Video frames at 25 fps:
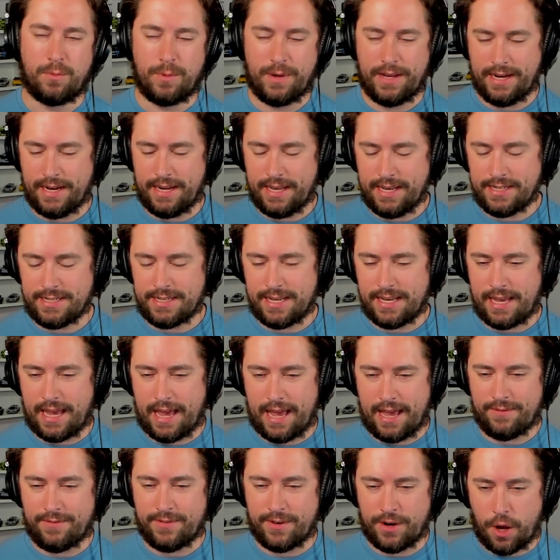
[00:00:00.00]
We need to
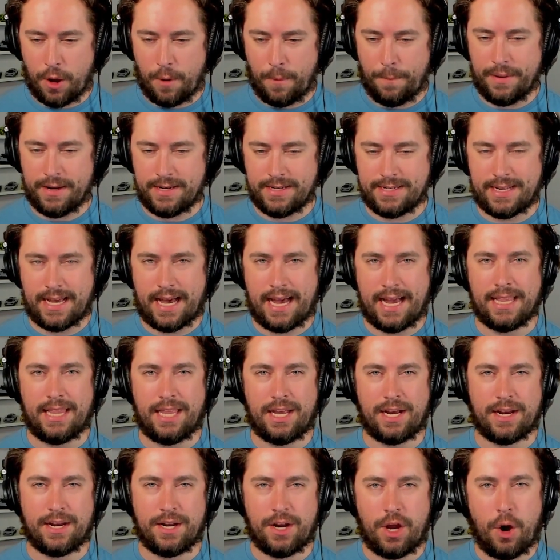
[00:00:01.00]
have an open
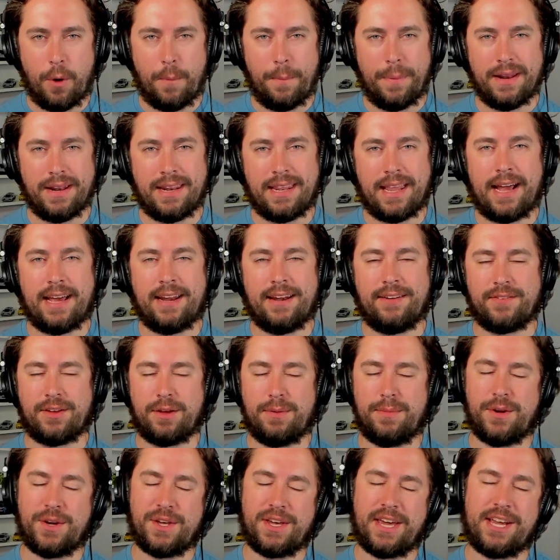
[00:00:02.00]
dialogue and an open line of
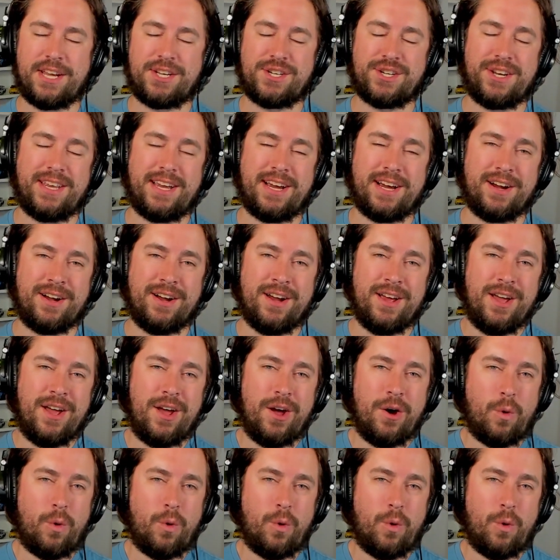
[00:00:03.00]
communication here.